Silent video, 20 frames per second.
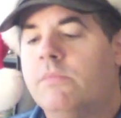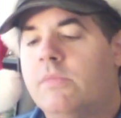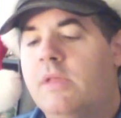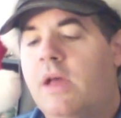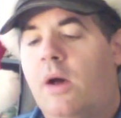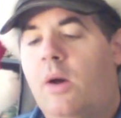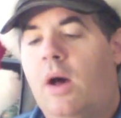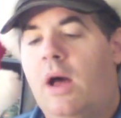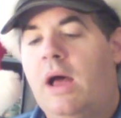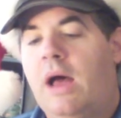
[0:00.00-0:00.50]

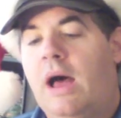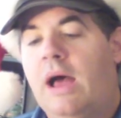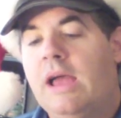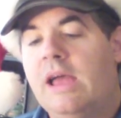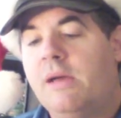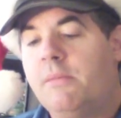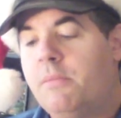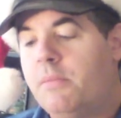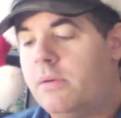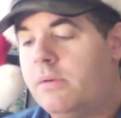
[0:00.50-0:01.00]
I
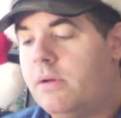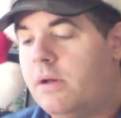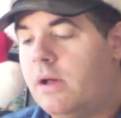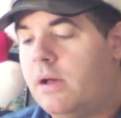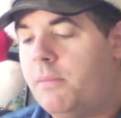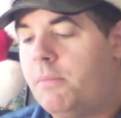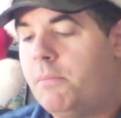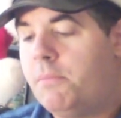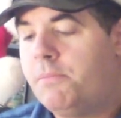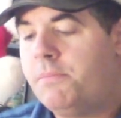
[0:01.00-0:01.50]
am
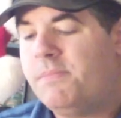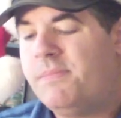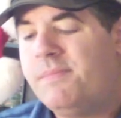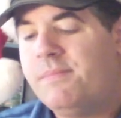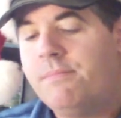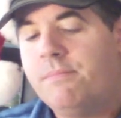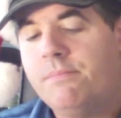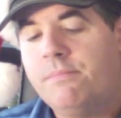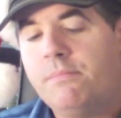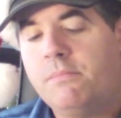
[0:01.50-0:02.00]

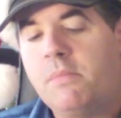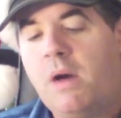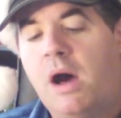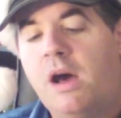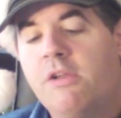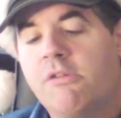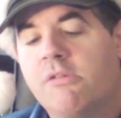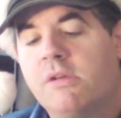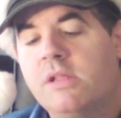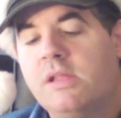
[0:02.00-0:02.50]

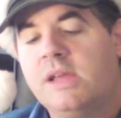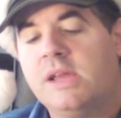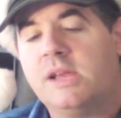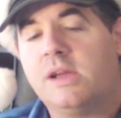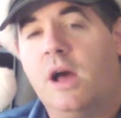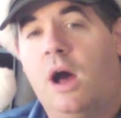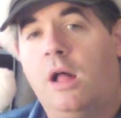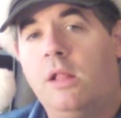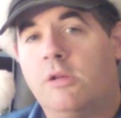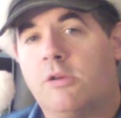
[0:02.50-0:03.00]
moderately
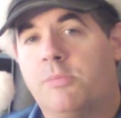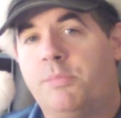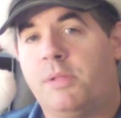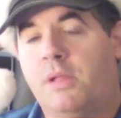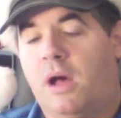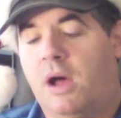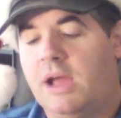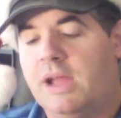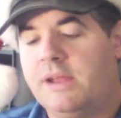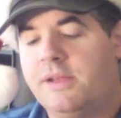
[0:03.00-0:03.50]

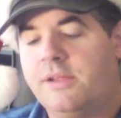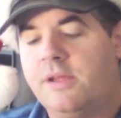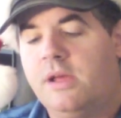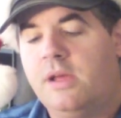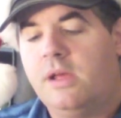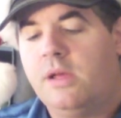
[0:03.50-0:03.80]
colorblind,